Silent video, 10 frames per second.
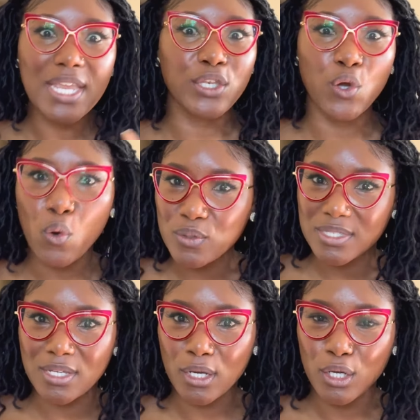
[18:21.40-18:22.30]

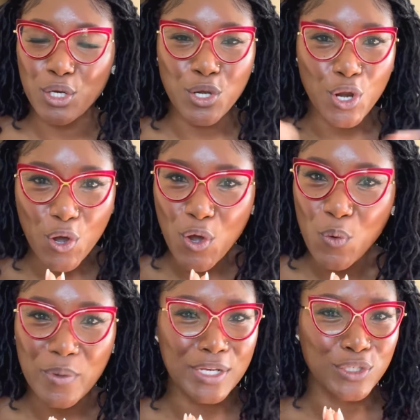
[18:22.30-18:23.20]
don't know,
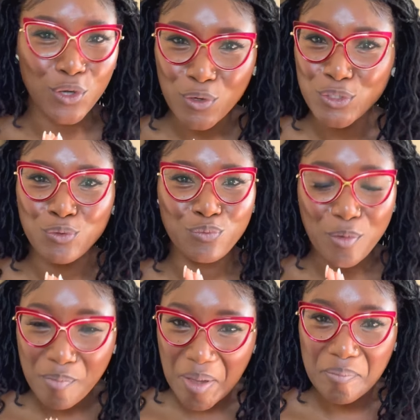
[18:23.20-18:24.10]
we don't
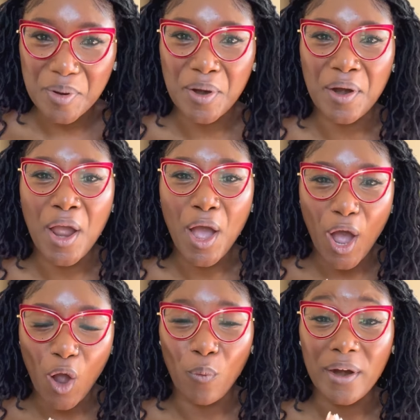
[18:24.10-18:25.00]
remember
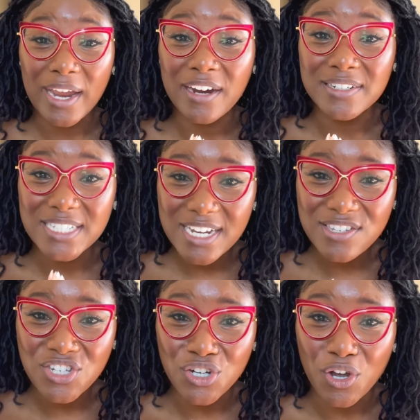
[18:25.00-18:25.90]
our hair
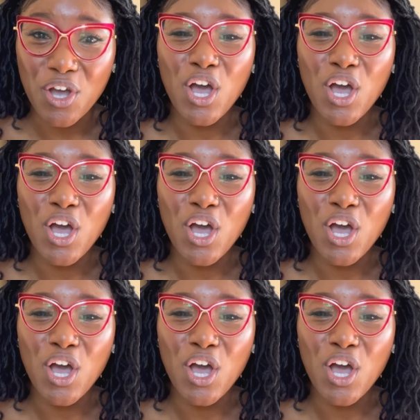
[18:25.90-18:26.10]
texture.